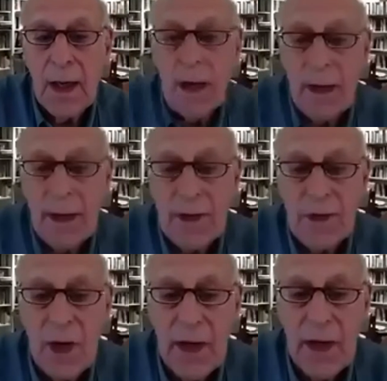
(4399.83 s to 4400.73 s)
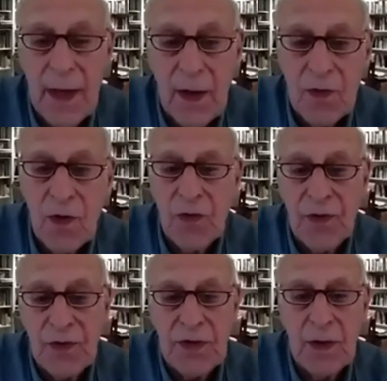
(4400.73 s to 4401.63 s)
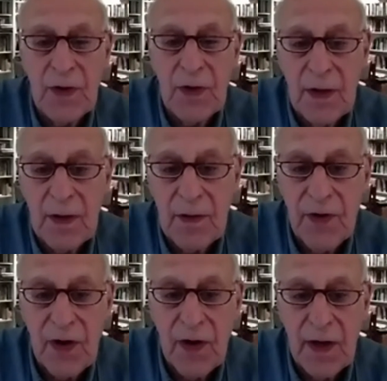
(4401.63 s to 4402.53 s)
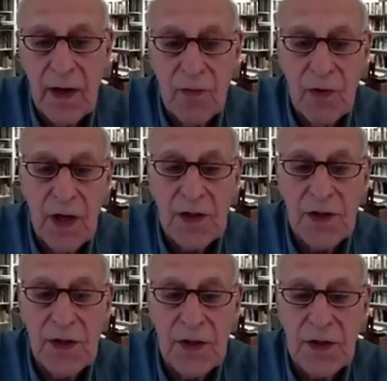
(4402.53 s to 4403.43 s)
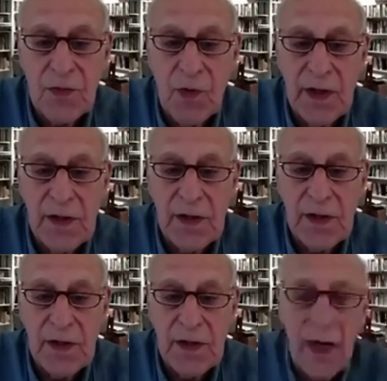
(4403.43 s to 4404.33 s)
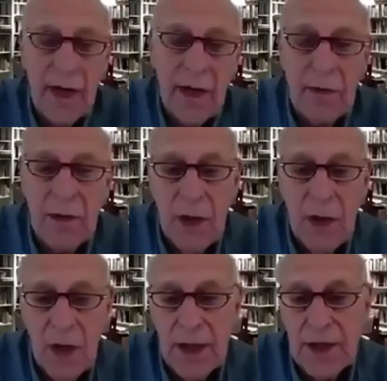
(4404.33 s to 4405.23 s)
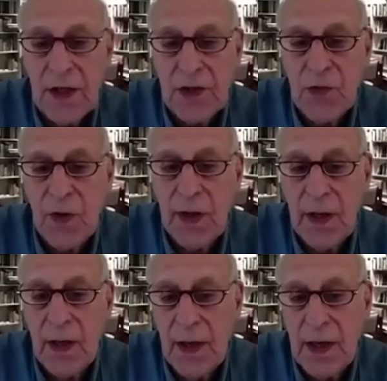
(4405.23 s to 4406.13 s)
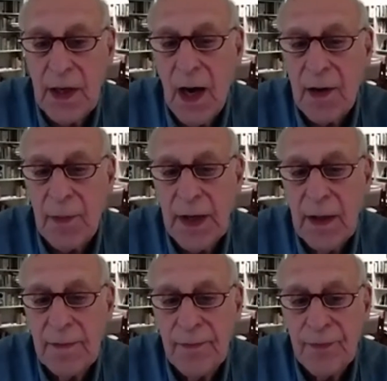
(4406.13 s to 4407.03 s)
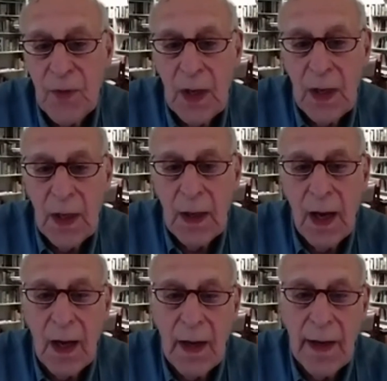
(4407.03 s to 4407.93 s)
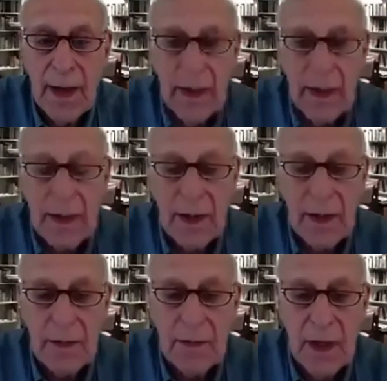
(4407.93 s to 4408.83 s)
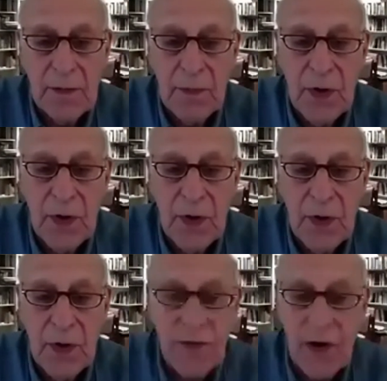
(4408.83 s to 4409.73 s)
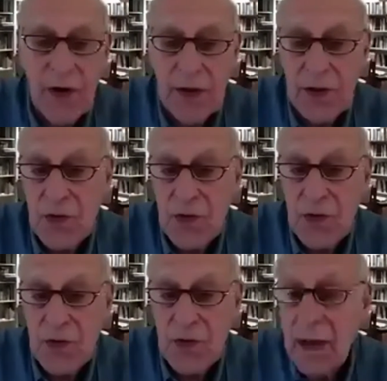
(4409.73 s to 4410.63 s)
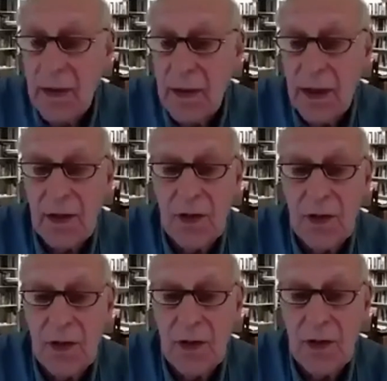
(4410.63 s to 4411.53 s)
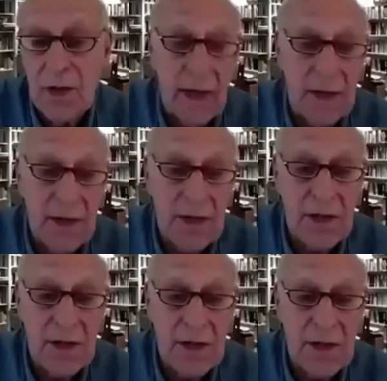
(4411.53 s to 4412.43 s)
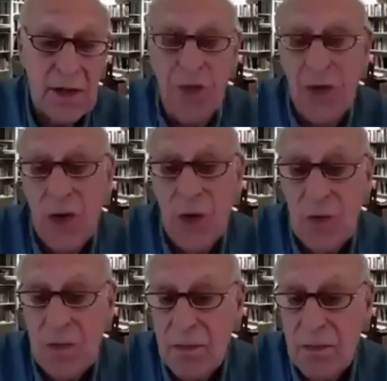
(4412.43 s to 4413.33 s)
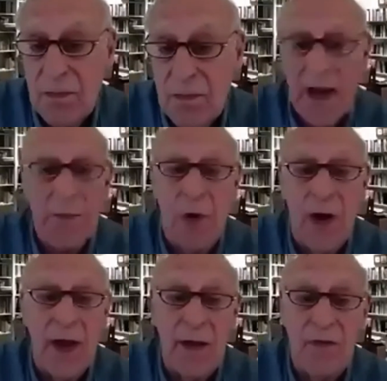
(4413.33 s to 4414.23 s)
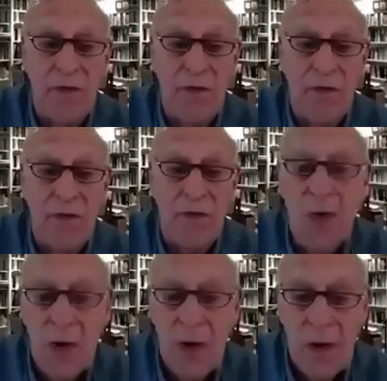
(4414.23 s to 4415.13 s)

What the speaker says: It's really an outgrowth of some of the very reductionist ways of looking at an industrial economy. And it preaches very strongly the need to take a systemic view, the right brain view